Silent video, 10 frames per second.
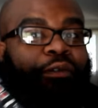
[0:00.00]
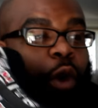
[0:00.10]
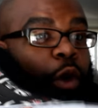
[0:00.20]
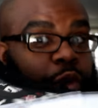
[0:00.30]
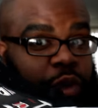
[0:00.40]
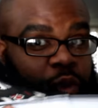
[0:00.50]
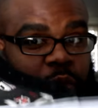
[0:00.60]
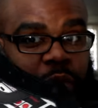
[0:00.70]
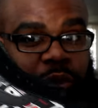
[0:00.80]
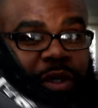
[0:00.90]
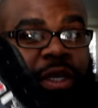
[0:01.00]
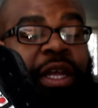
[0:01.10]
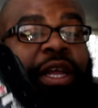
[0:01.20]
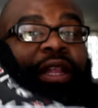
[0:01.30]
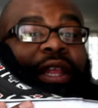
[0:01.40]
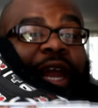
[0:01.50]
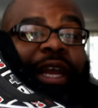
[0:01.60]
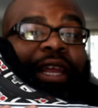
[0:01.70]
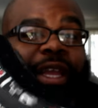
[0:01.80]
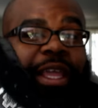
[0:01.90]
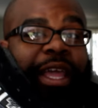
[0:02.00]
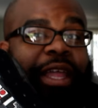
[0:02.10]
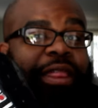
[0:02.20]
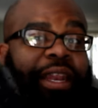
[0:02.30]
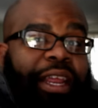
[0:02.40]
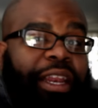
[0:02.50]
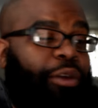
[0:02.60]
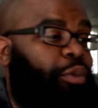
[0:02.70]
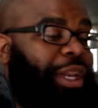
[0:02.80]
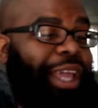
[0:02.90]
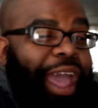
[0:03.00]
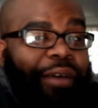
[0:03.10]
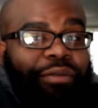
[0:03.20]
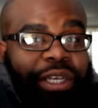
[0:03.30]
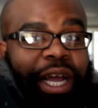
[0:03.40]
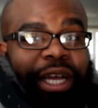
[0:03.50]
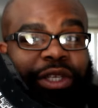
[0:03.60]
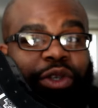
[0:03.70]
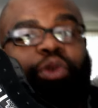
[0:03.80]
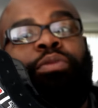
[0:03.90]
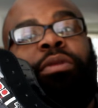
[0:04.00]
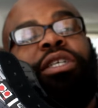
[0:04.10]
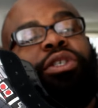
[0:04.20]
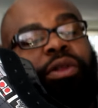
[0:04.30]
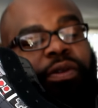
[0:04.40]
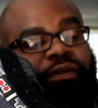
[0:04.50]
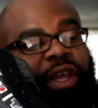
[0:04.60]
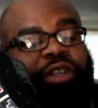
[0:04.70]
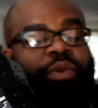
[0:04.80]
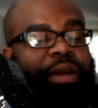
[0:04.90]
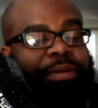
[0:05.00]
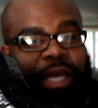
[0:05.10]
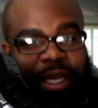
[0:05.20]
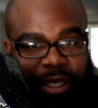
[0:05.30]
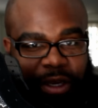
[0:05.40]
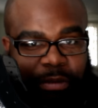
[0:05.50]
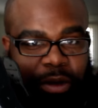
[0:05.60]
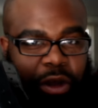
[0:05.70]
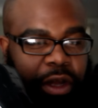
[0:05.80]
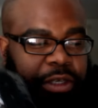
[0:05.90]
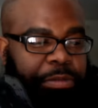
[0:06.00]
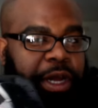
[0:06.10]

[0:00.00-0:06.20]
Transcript: of old schools that I need to get that they didn't really advertise too much on the Vans websites and the blogs,